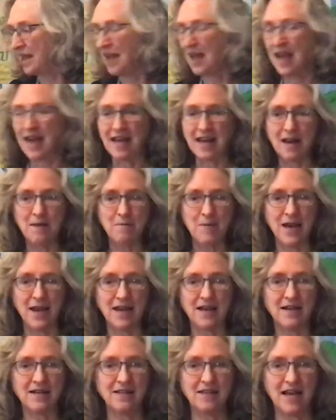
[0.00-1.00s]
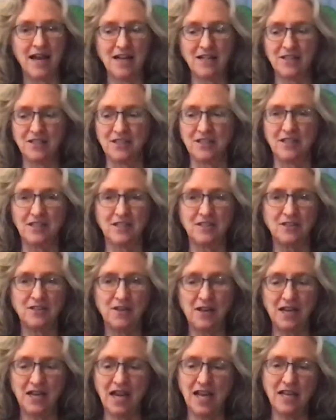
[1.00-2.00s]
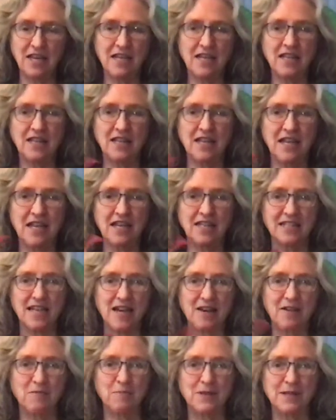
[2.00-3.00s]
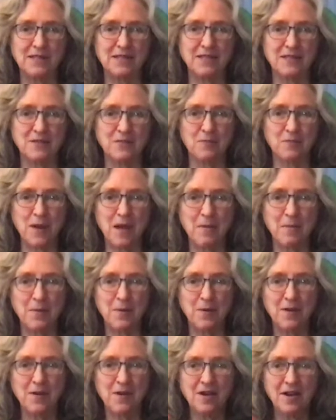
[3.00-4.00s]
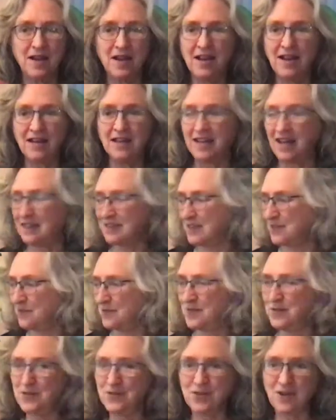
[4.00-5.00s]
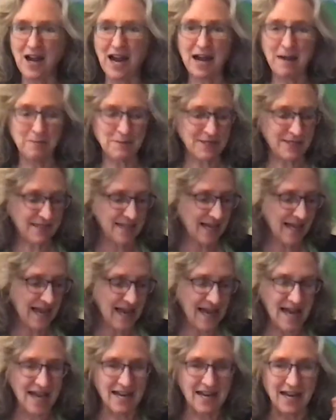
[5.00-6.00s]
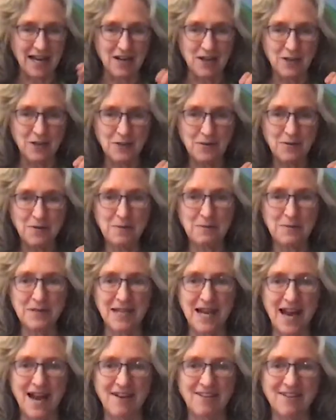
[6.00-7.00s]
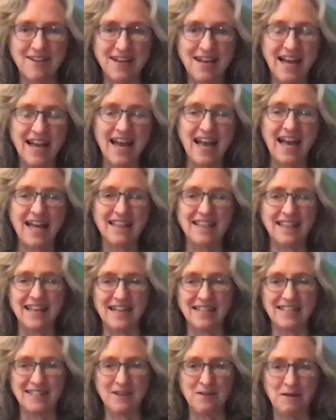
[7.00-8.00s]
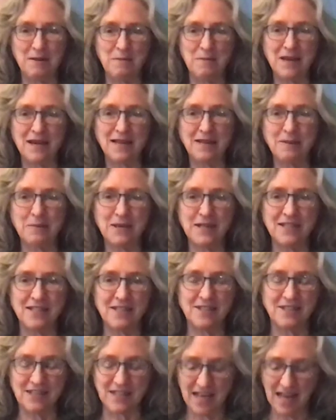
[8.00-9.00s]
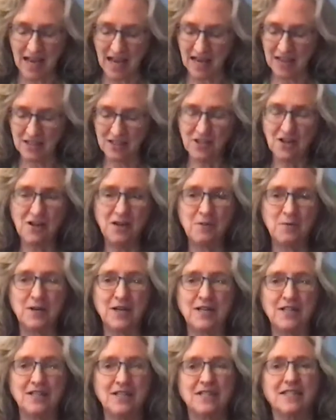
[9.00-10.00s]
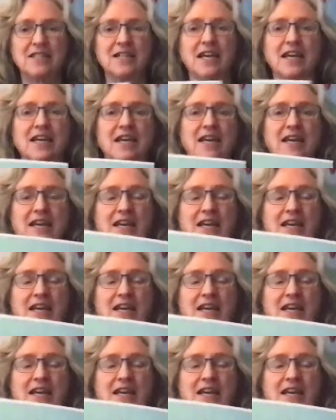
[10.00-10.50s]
And I make collages. So I cut little things out of pieces of paper, lots of scraps, and I glue them down, and that's how I make the pictures. I'll show you what it looks like.